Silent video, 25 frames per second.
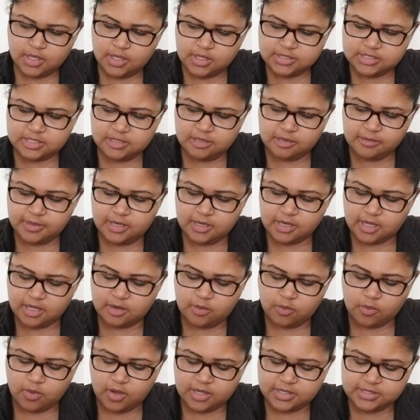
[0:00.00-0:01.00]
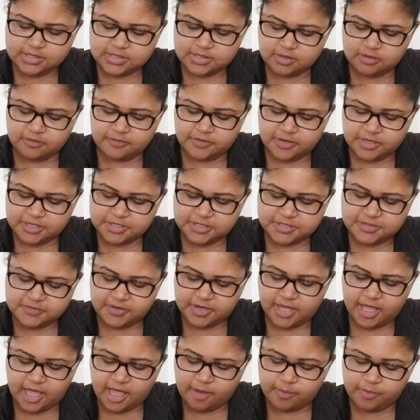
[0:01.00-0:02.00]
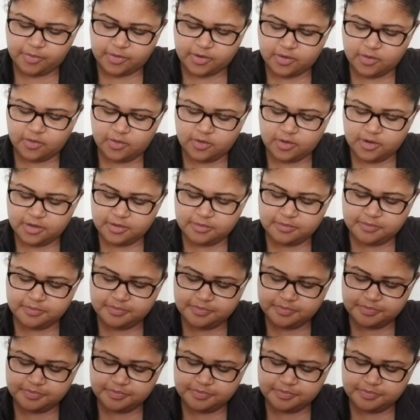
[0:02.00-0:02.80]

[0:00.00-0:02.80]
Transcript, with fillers: Tell me about Knight of Wands in reverse for Capricorn.